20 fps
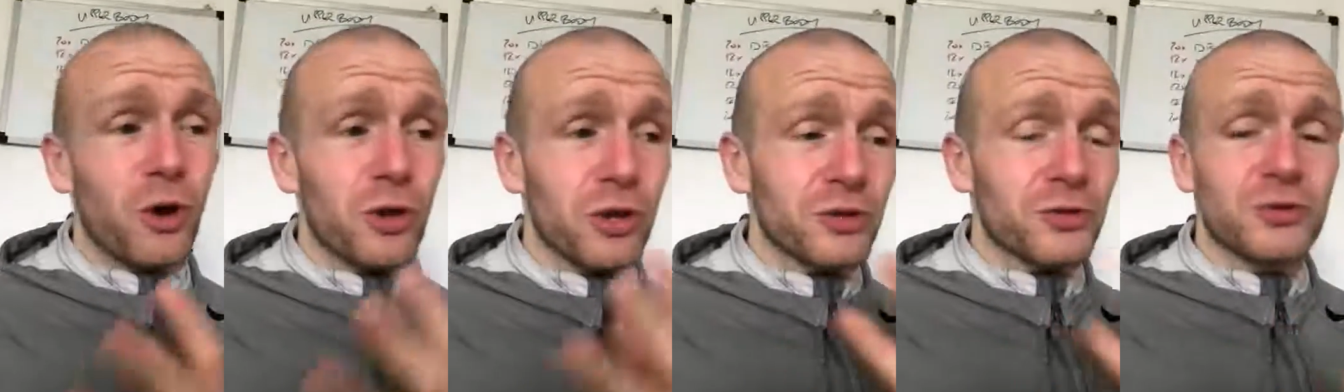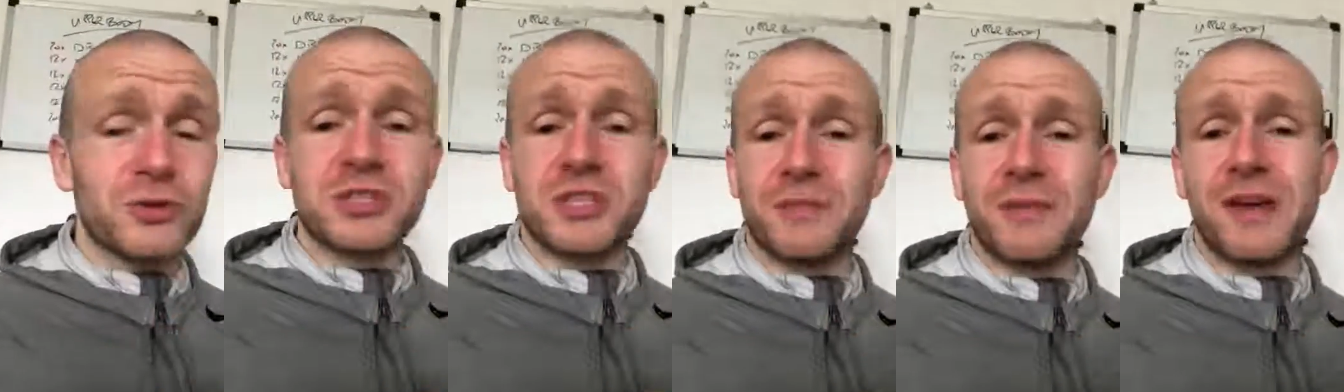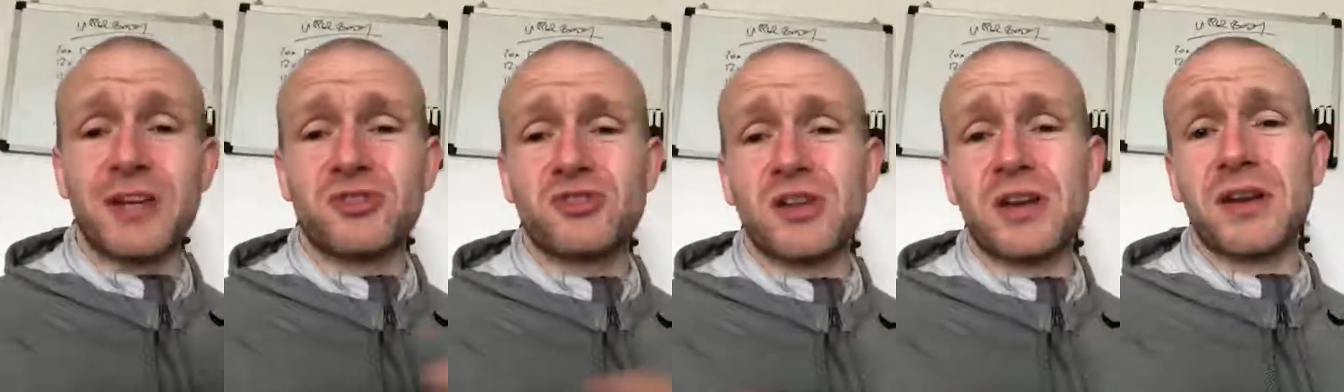All I do is some
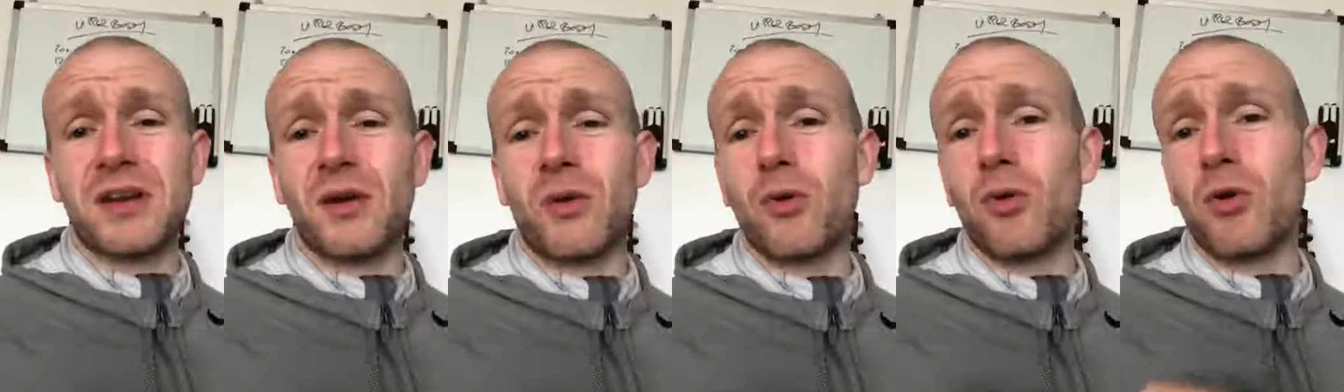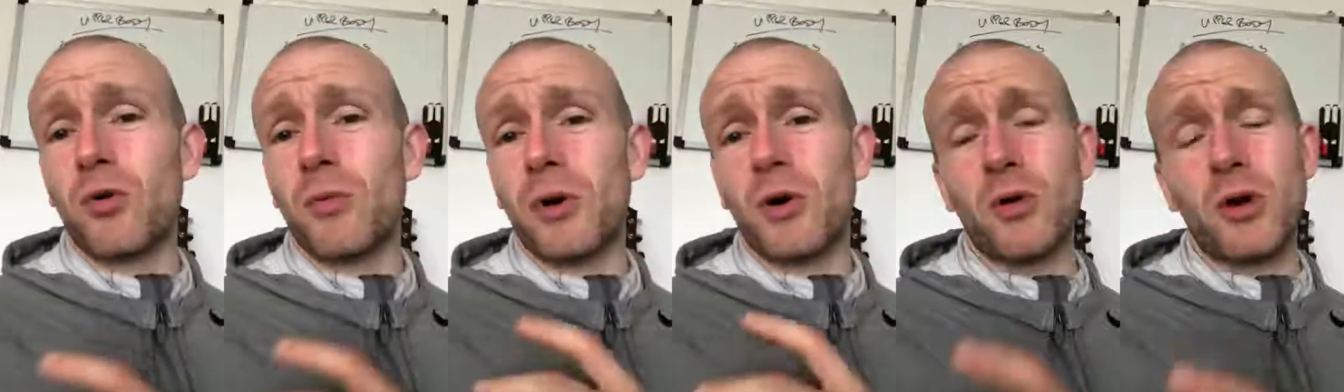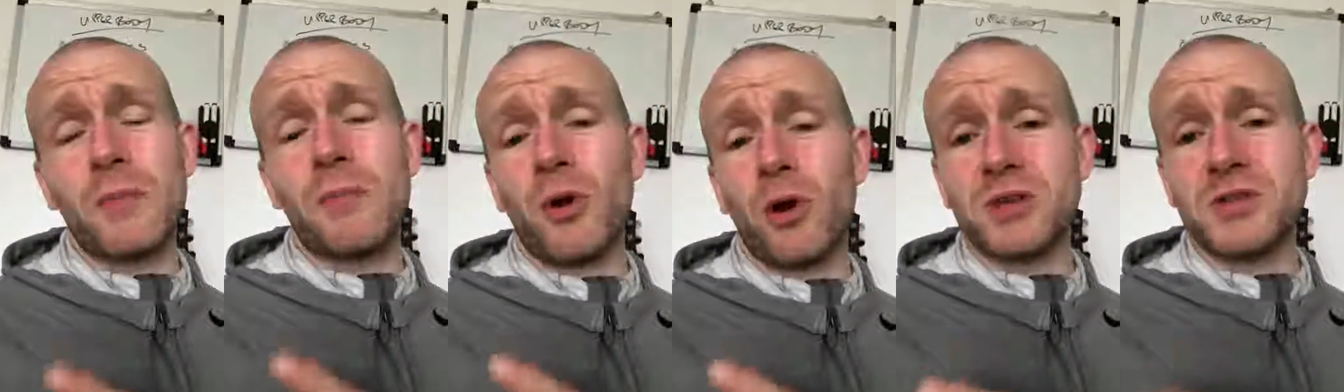HIIT training at home. I
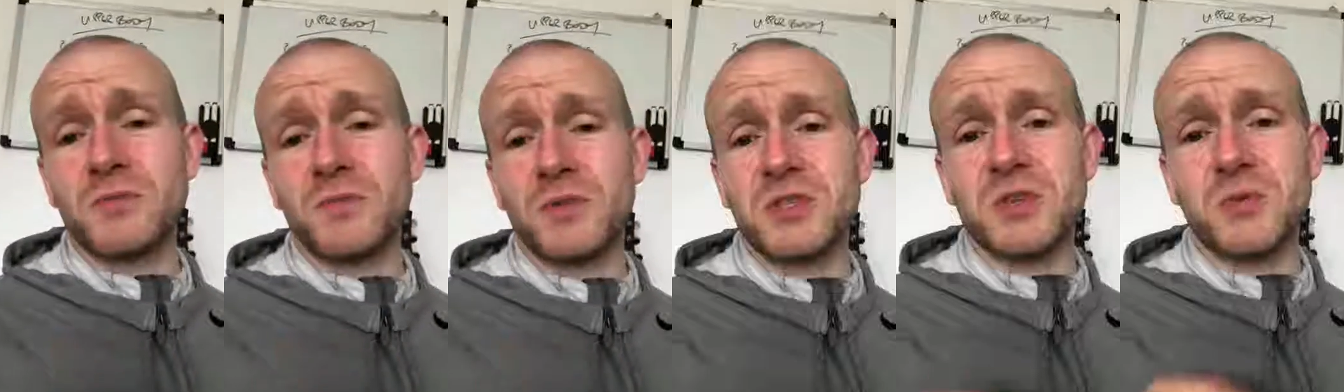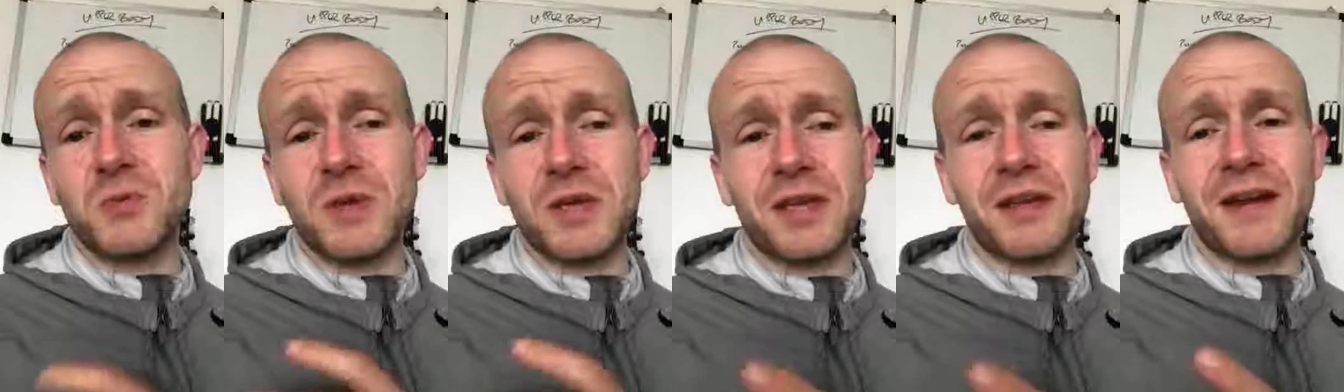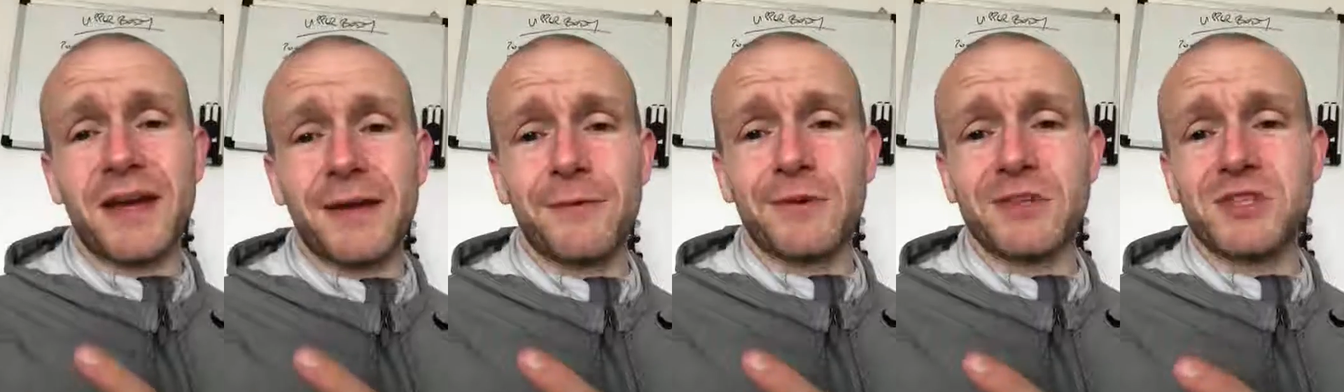go to boxing once a week,
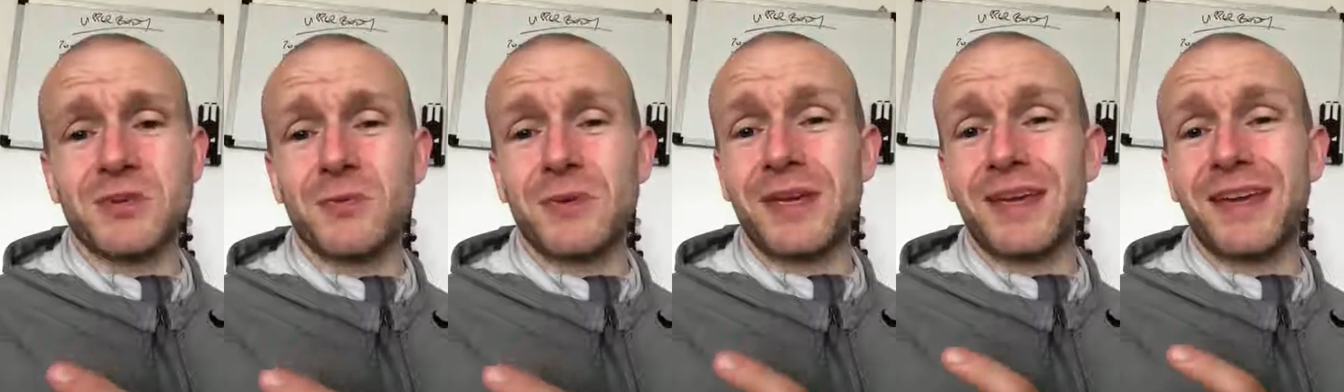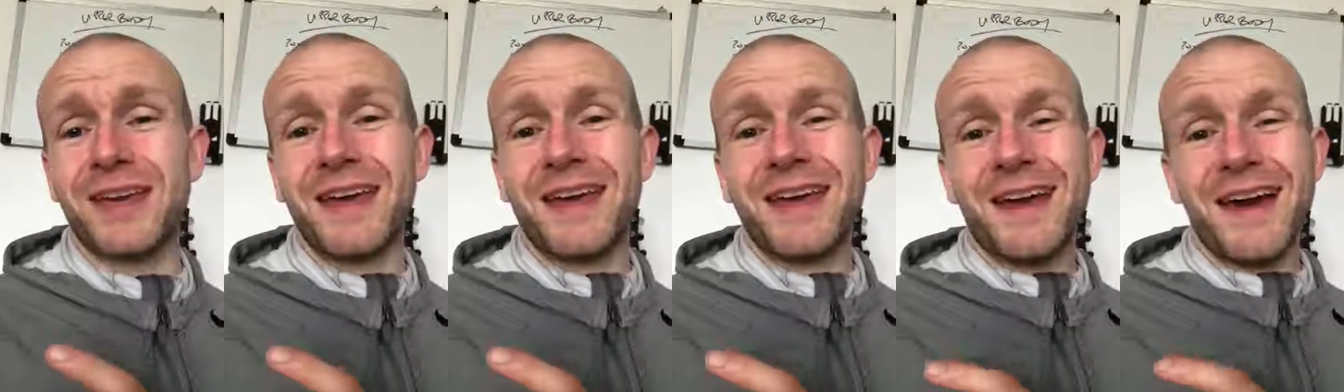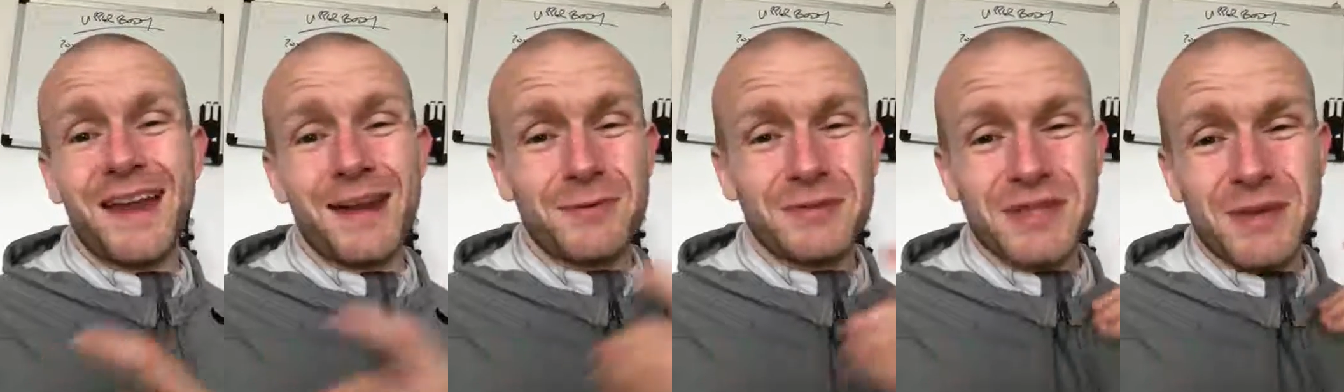karate once a week,
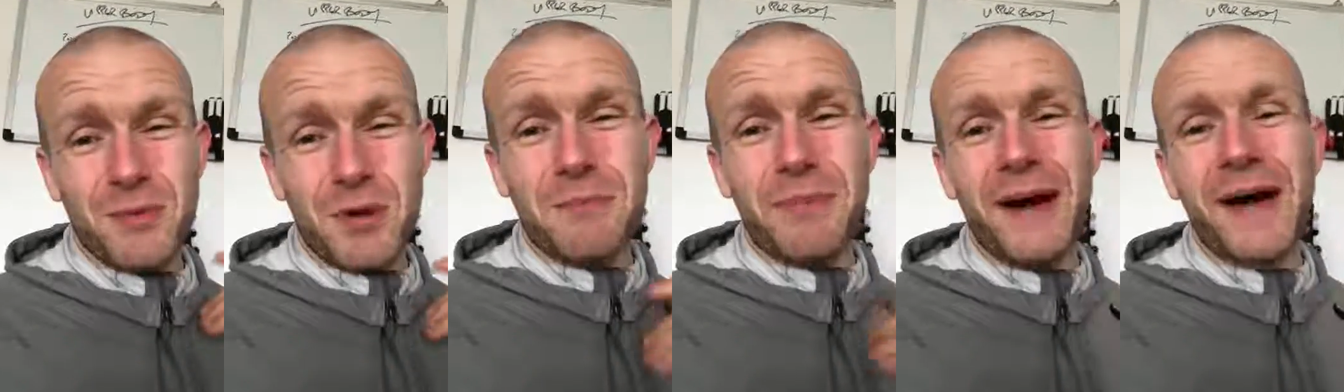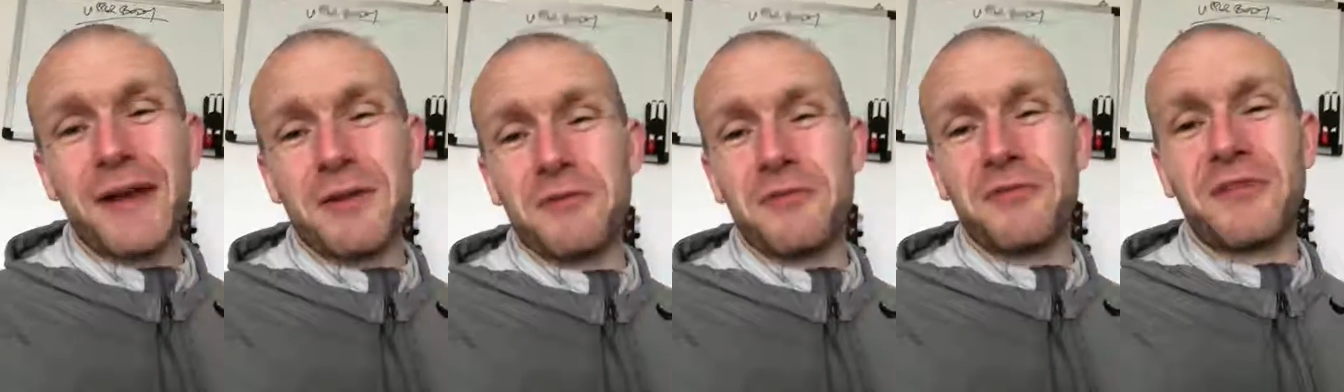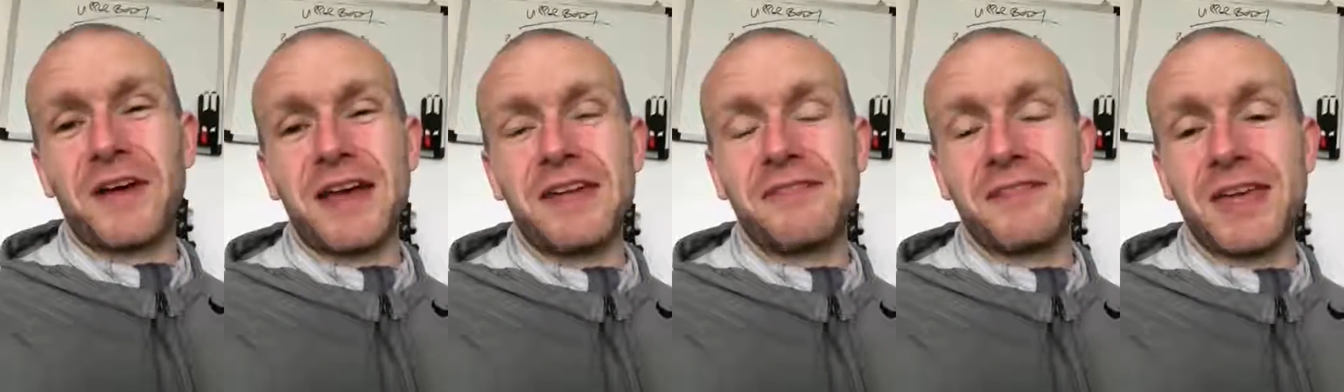and I was able to bat out
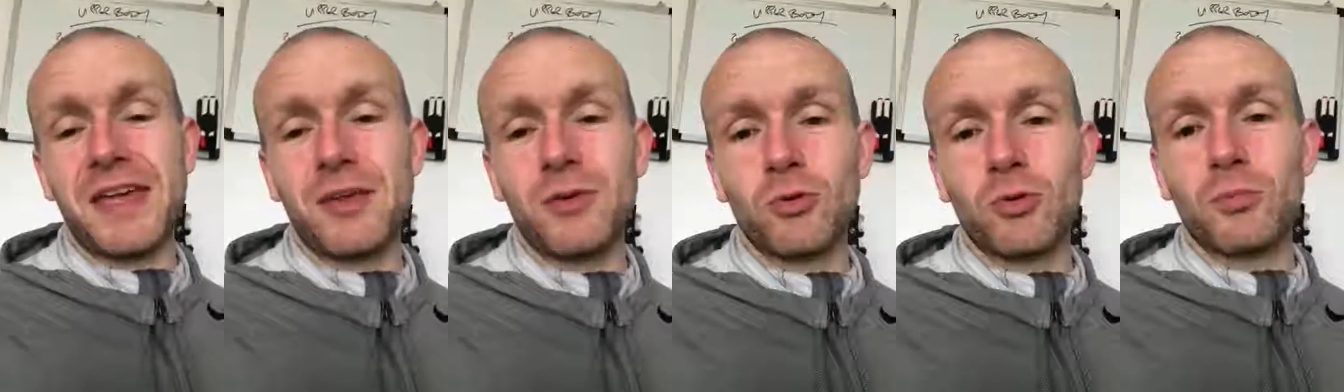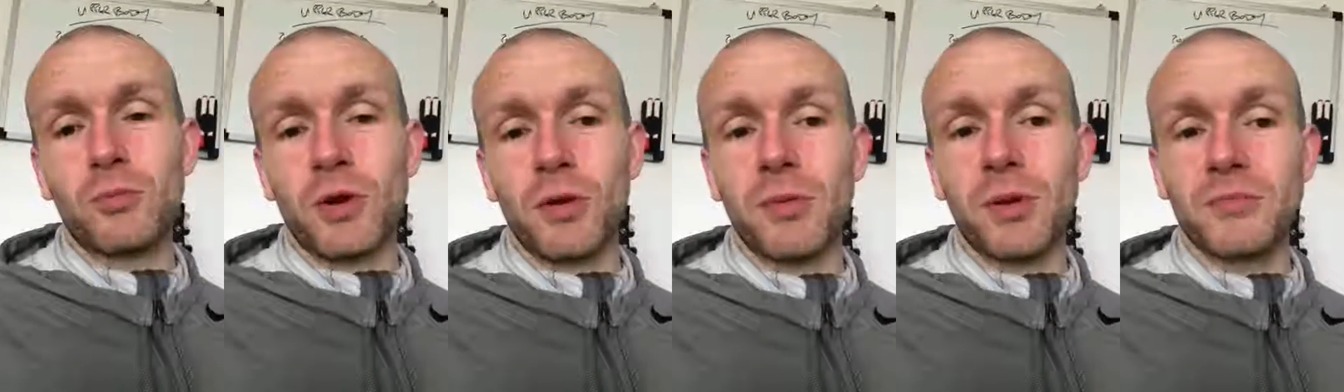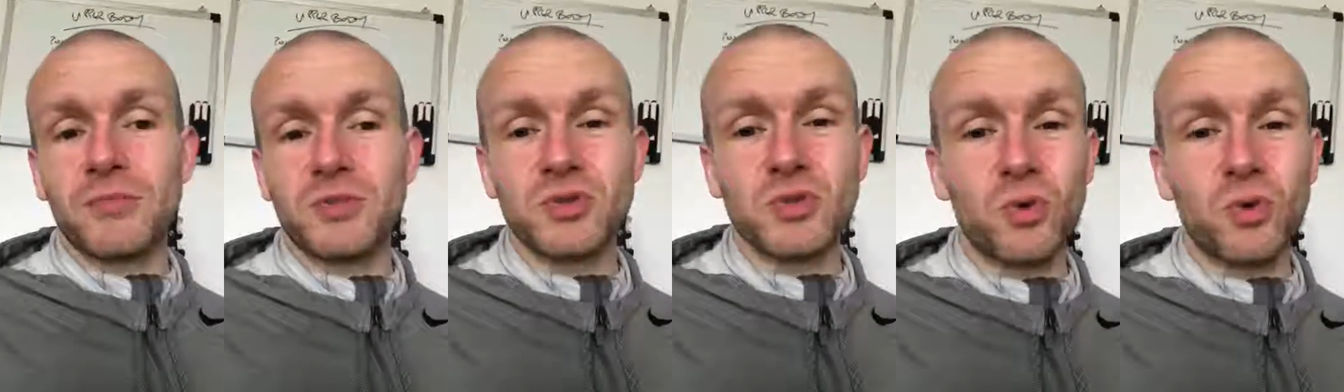5k no problem.